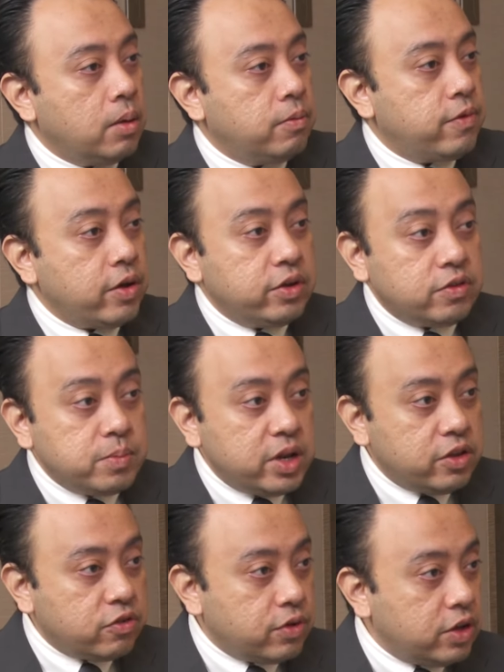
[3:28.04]
Various
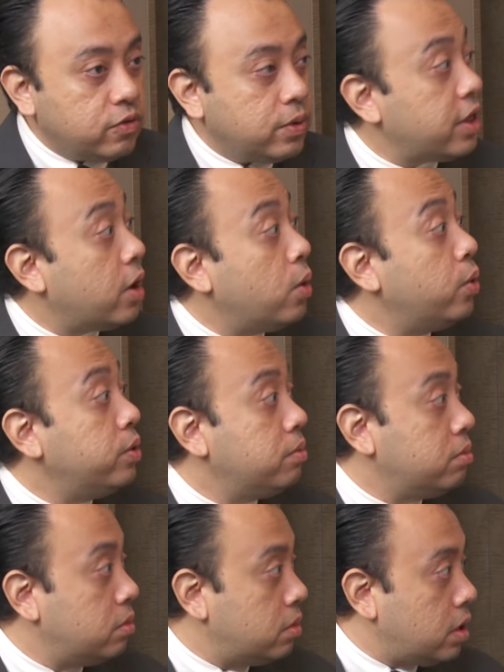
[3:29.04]
ministries with their
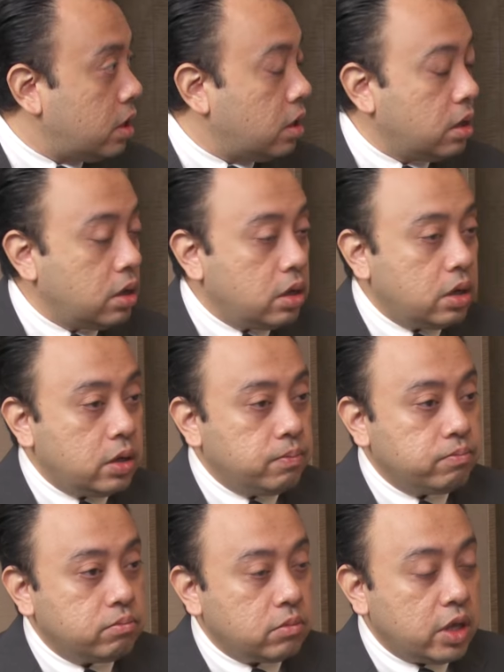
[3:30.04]
own
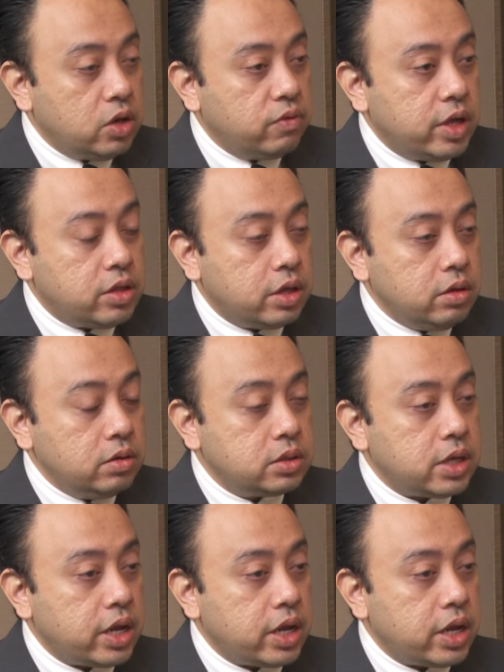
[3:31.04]
innovations